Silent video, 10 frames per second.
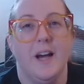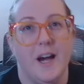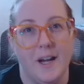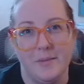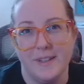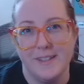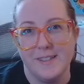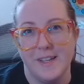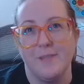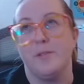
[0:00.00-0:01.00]
I'm gonna
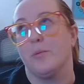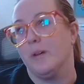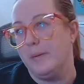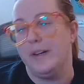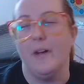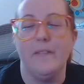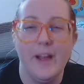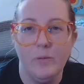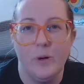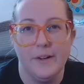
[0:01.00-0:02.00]
save the ribbing on
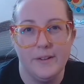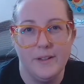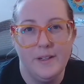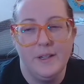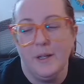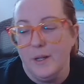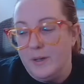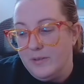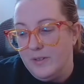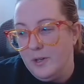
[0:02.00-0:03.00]
that one
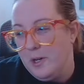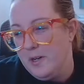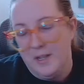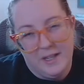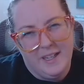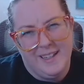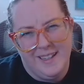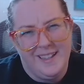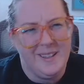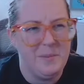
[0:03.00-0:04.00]
for
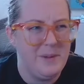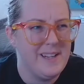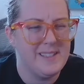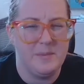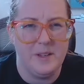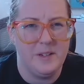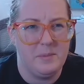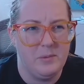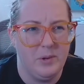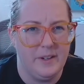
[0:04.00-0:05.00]
the piece I'm gonna
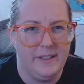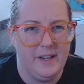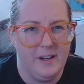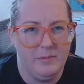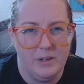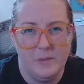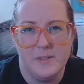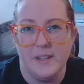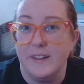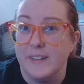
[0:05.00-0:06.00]
be working on while I'm
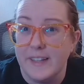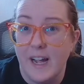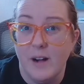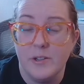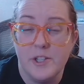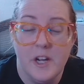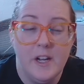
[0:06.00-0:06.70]
sitting on the couch.